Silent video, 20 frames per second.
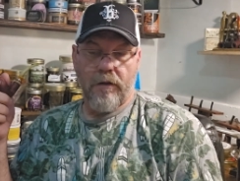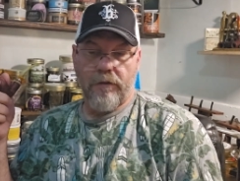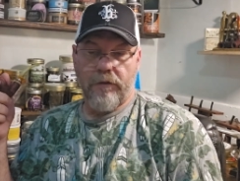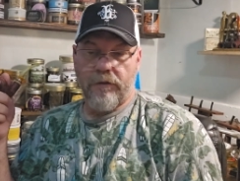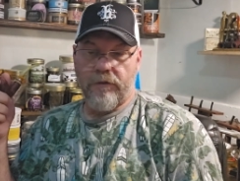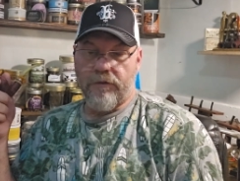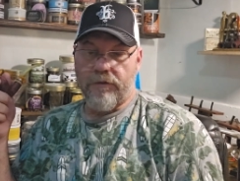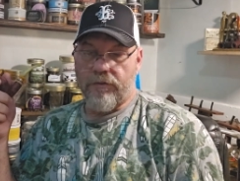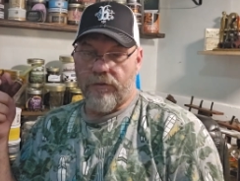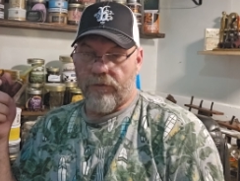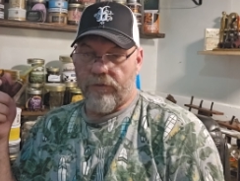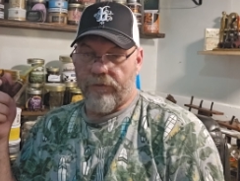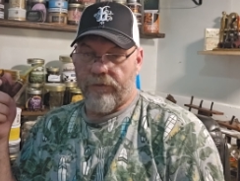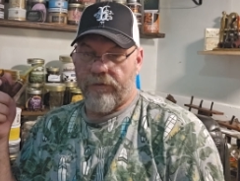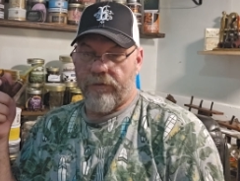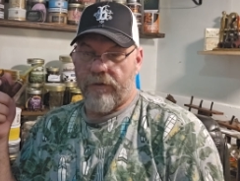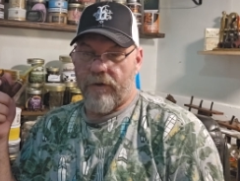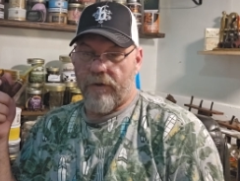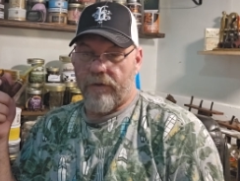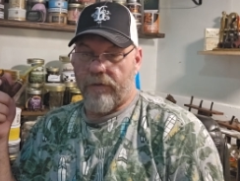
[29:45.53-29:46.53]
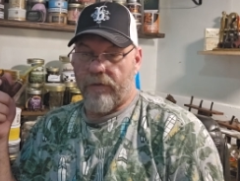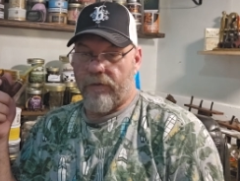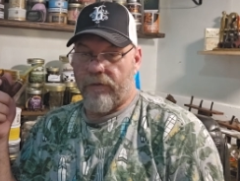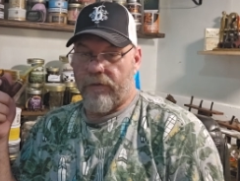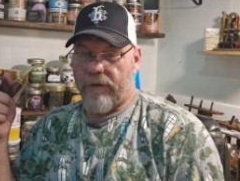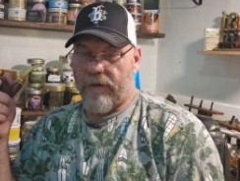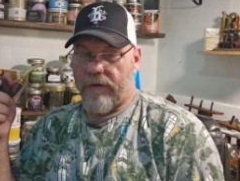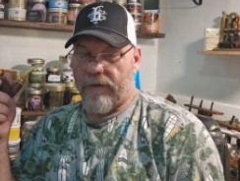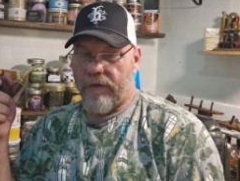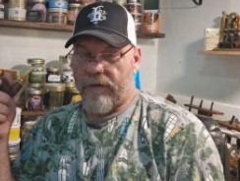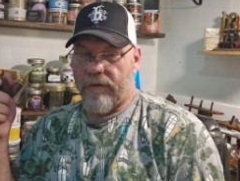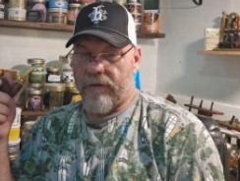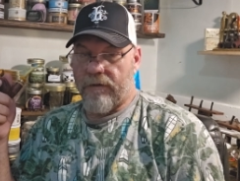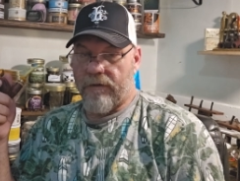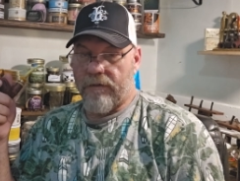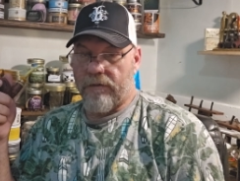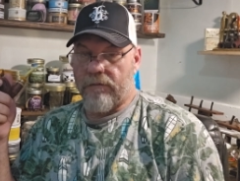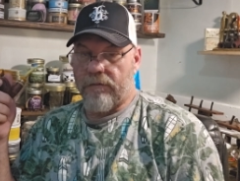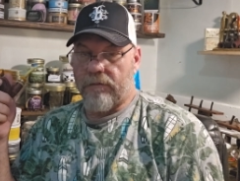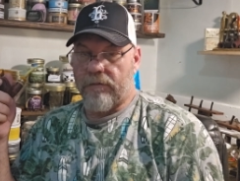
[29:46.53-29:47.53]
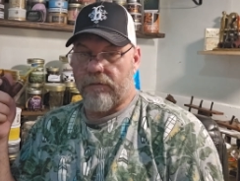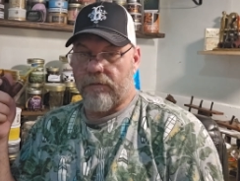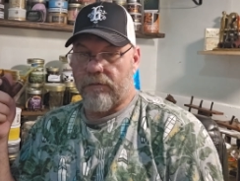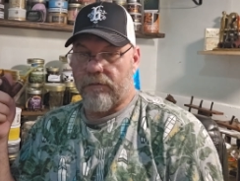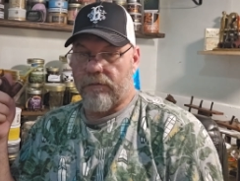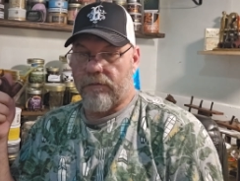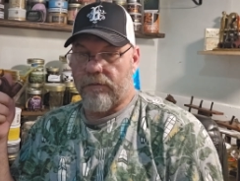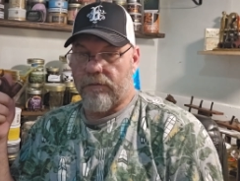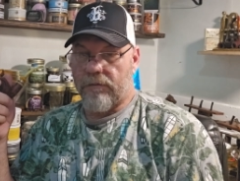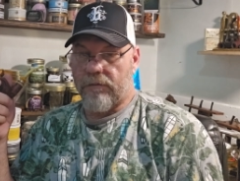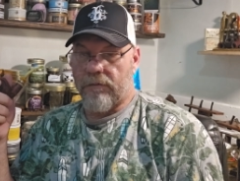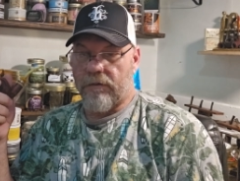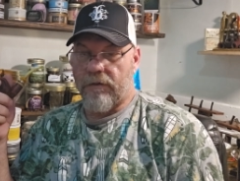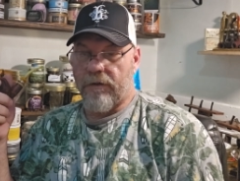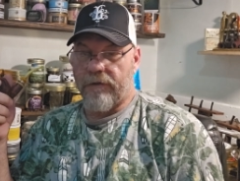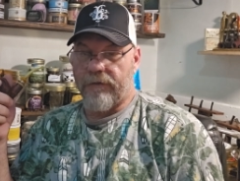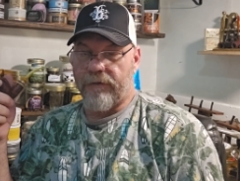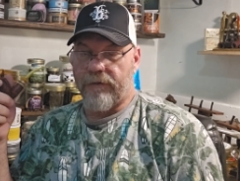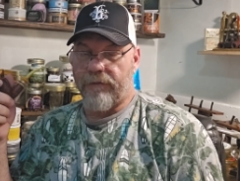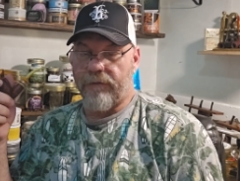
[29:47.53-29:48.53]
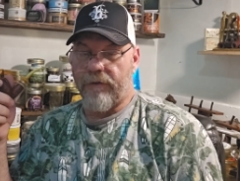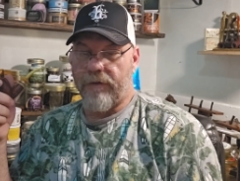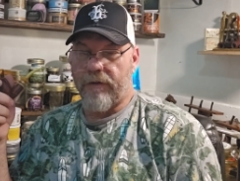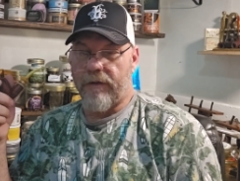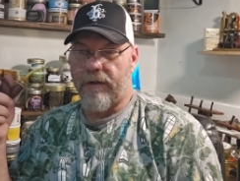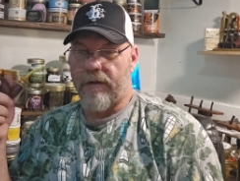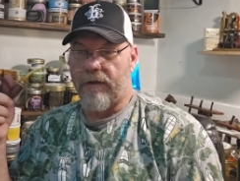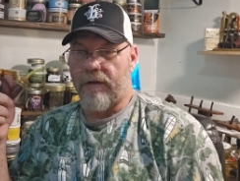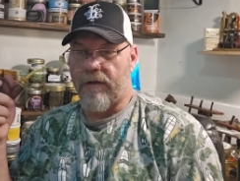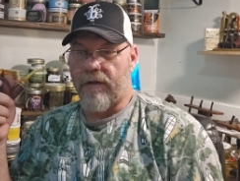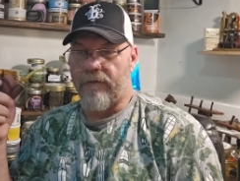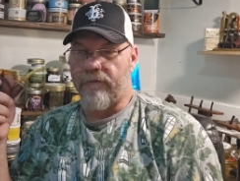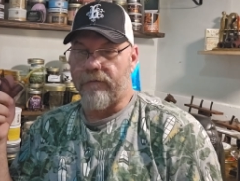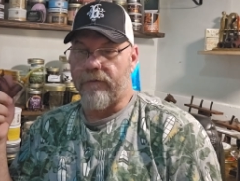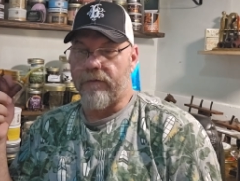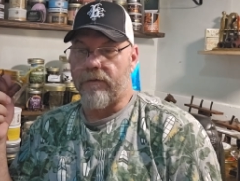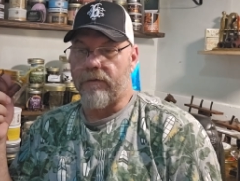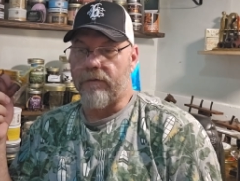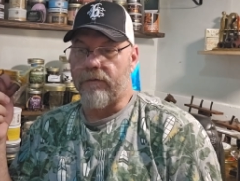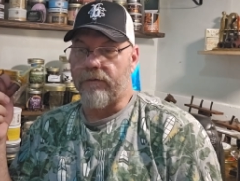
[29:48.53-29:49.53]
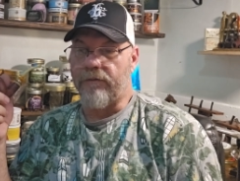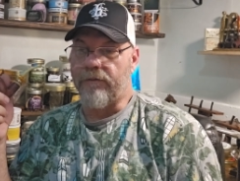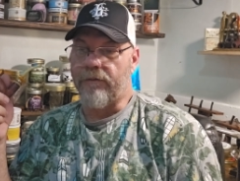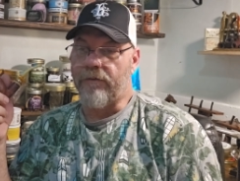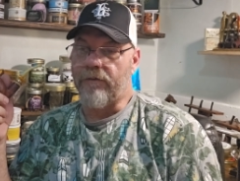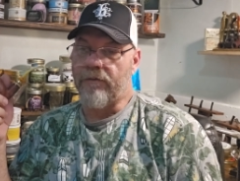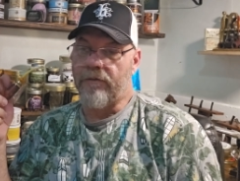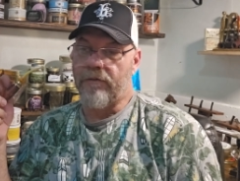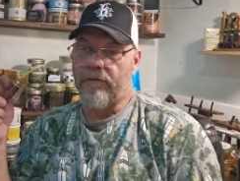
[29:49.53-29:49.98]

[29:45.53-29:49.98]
Do the shorts see y'all doing any good? Because they seem like they get a lot of views.